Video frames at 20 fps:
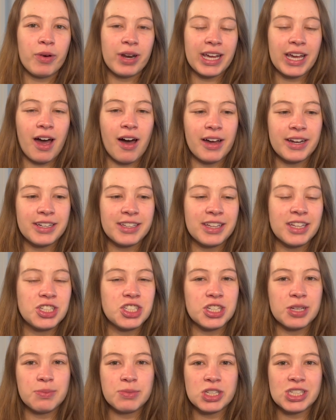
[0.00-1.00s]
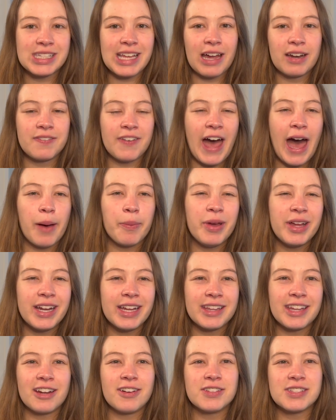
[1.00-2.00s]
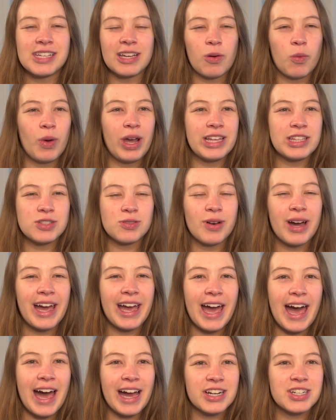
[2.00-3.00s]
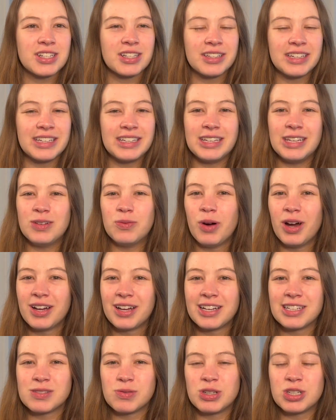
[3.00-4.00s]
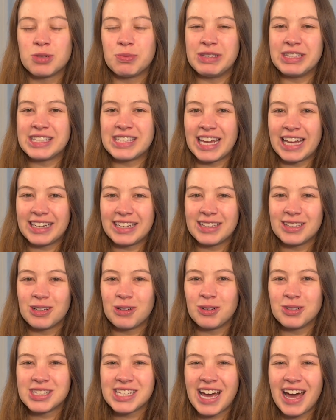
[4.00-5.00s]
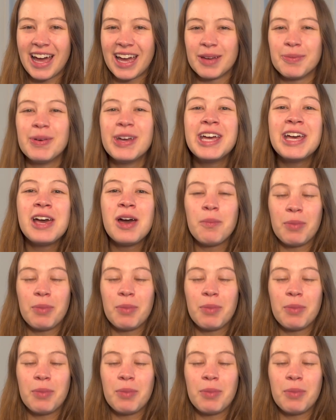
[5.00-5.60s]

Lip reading: I got into the gym just out of habit, and then I was like, wait, do I actually need one? Because we should be standing the whole time.